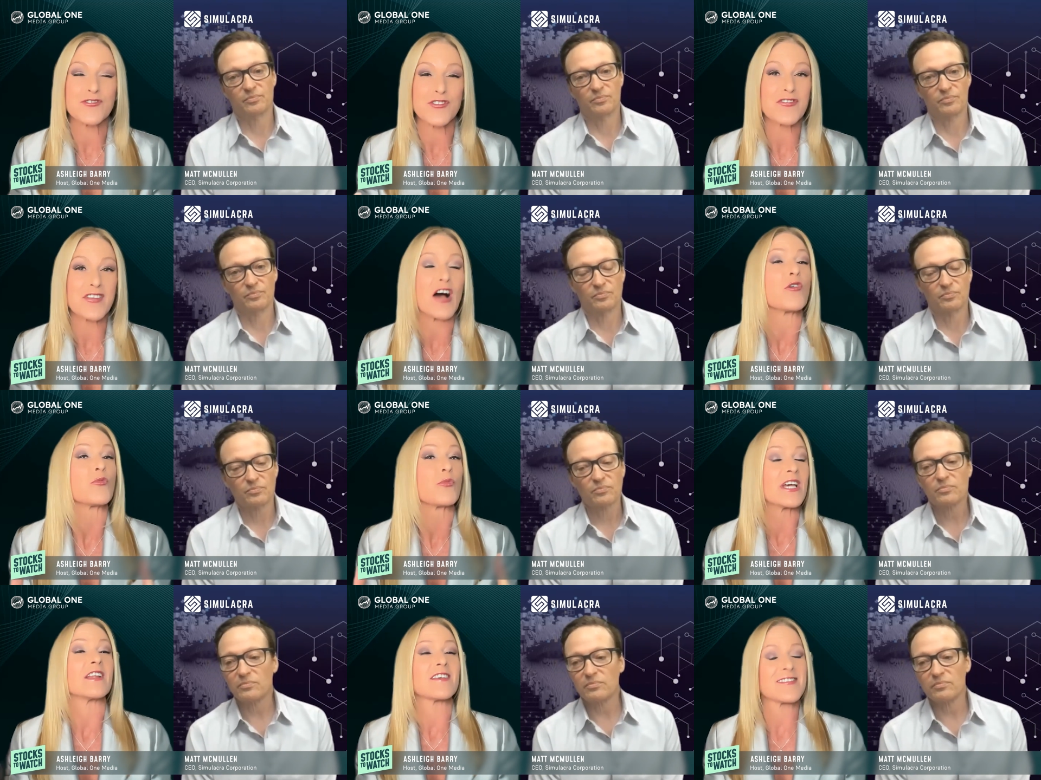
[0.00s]
Speaker 1: just how
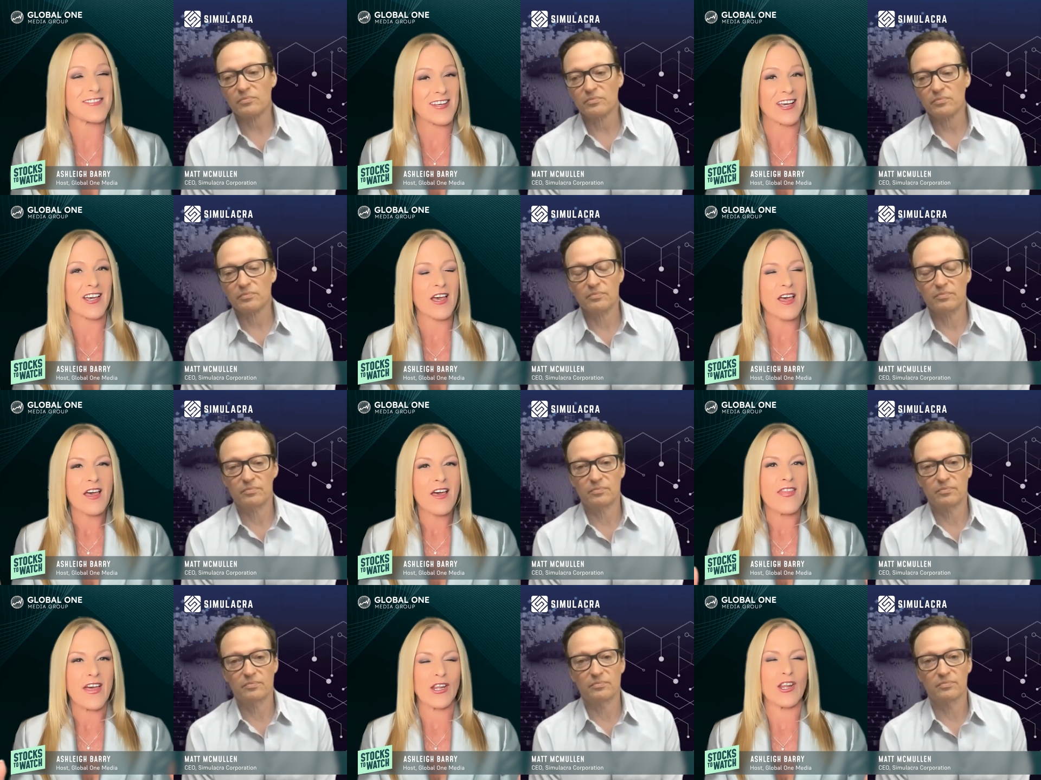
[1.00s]
realistic
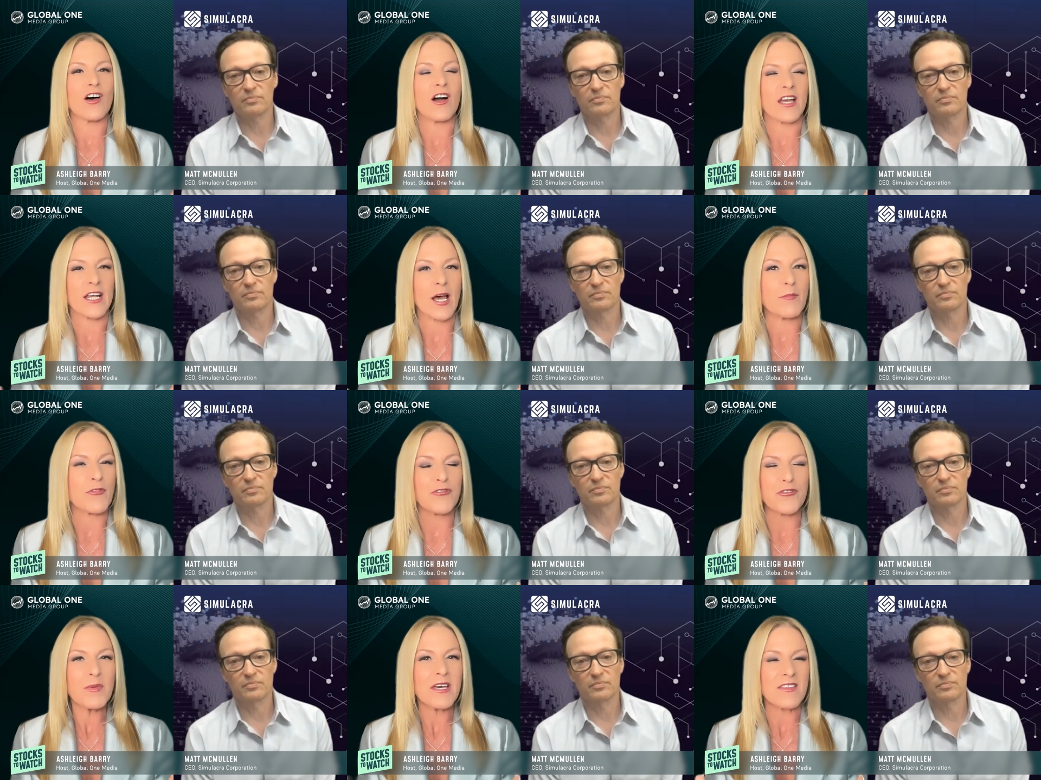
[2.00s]
they look. And I'm
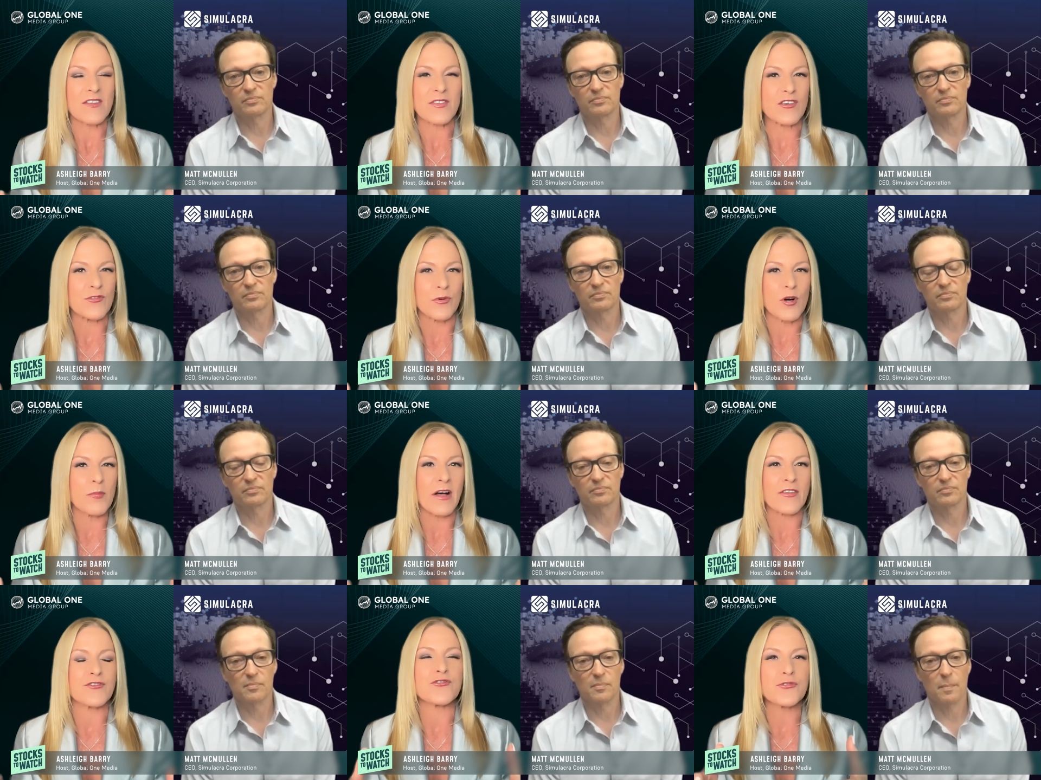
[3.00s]
assuming that these
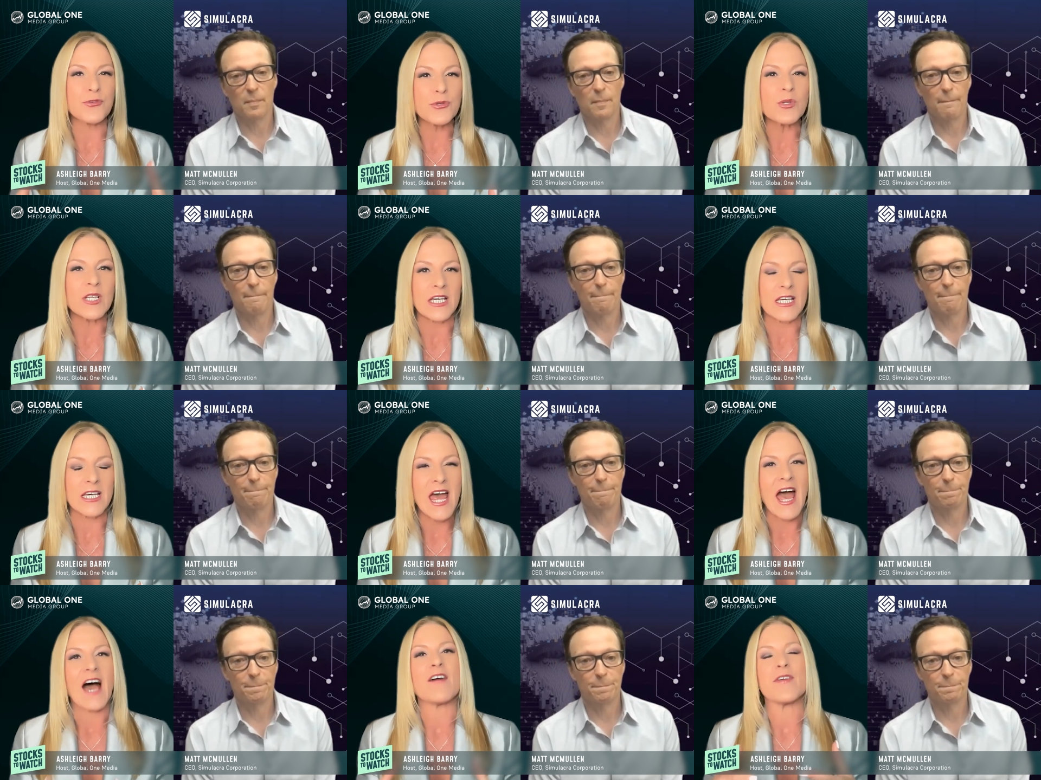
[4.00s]
robots truly
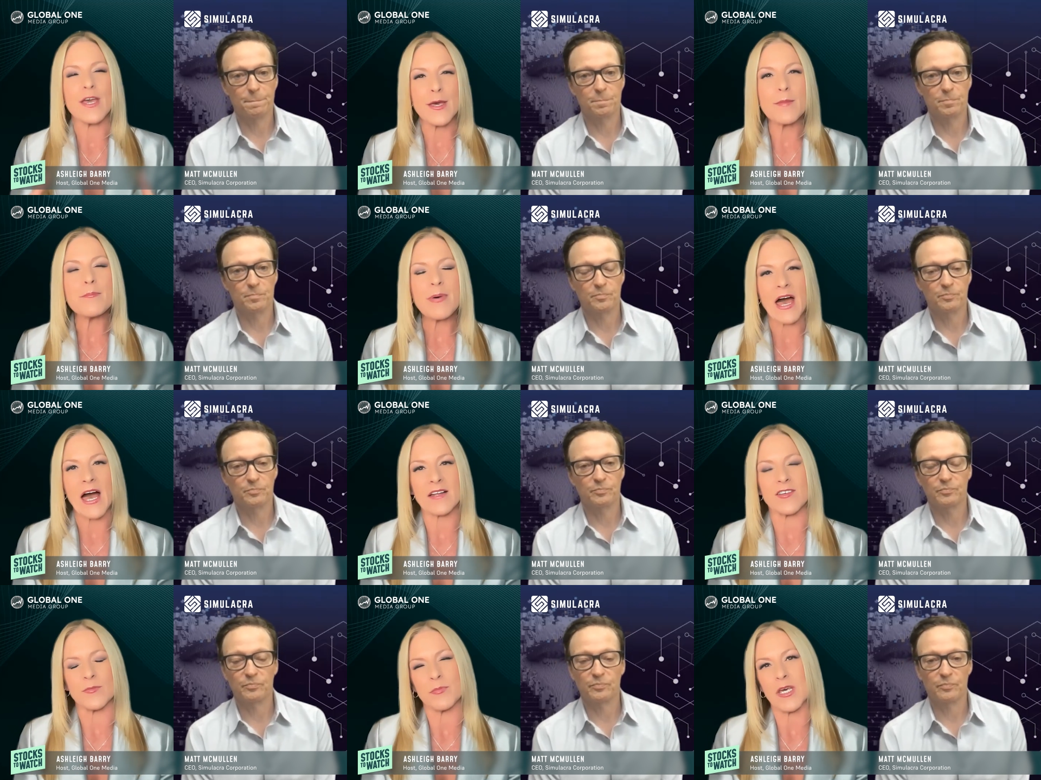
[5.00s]
have
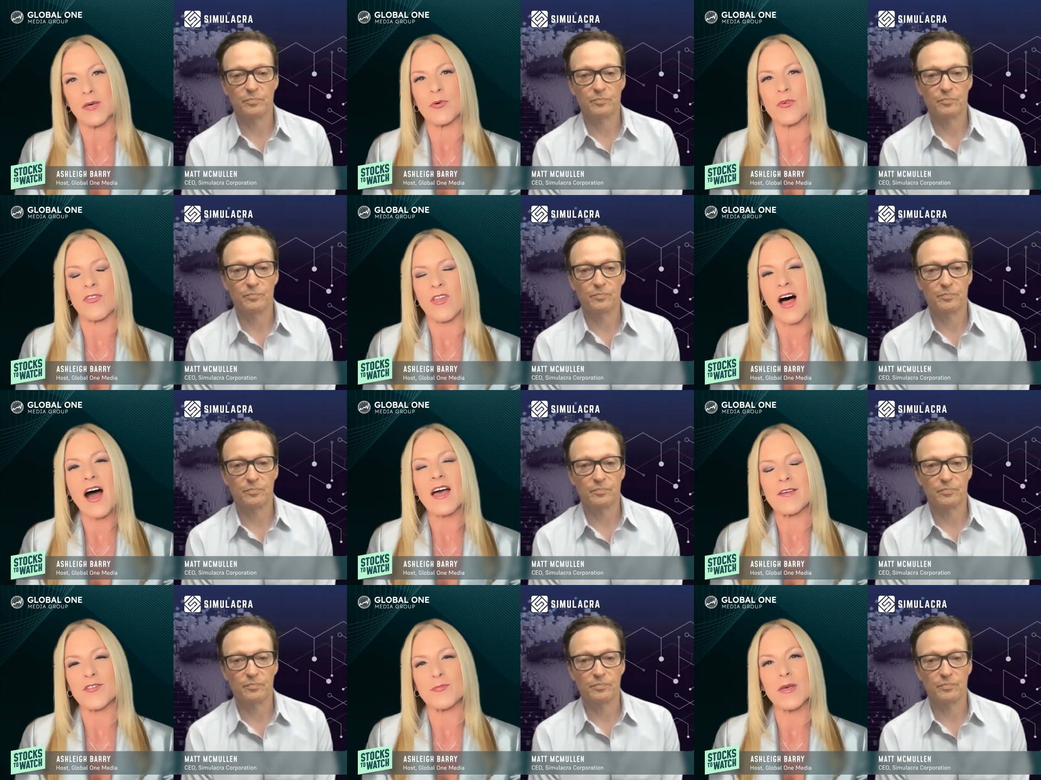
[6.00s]
impacted people's
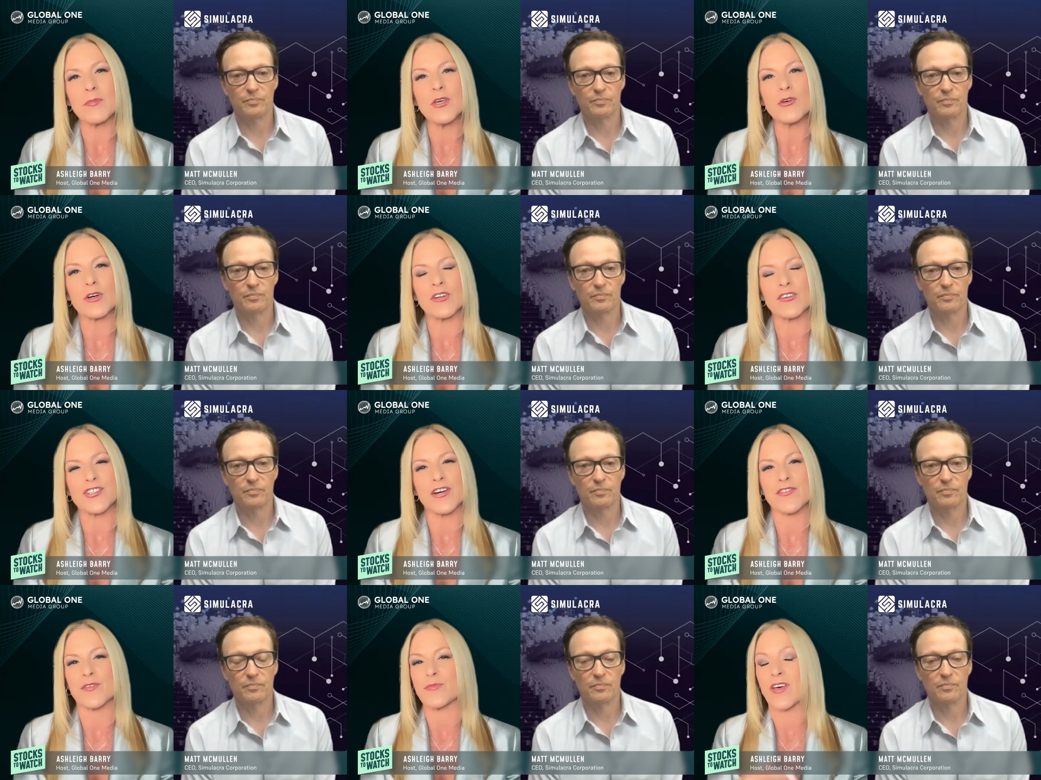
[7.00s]
lives. Maybe you could share some